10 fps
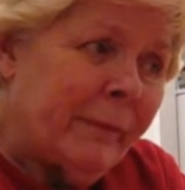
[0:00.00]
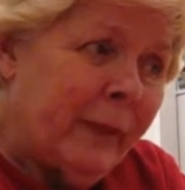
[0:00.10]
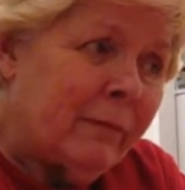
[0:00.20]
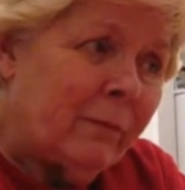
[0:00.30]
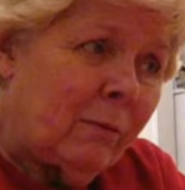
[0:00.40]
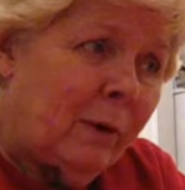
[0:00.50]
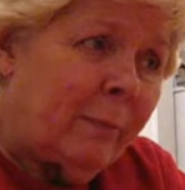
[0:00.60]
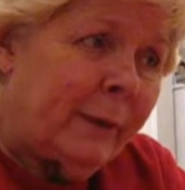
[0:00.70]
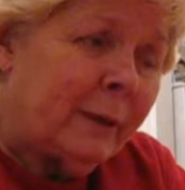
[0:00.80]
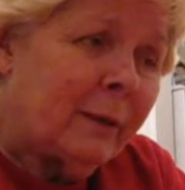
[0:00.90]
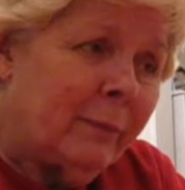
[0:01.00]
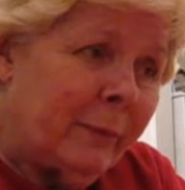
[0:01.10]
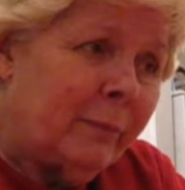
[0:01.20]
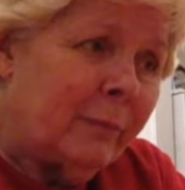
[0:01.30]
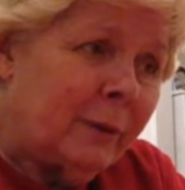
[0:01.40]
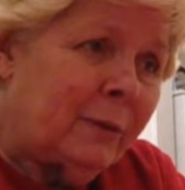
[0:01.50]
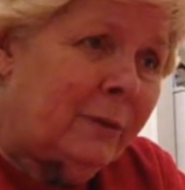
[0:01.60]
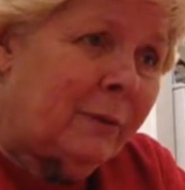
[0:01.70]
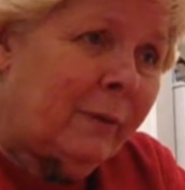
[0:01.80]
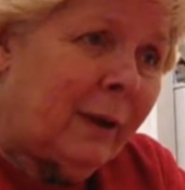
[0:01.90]
And so I made a commitment
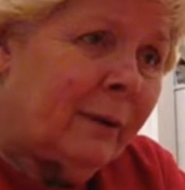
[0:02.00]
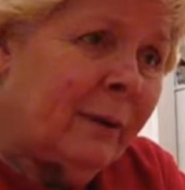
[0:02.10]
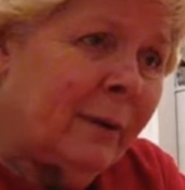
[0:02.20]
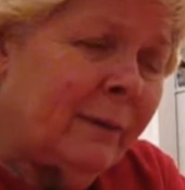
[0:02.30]
to do that.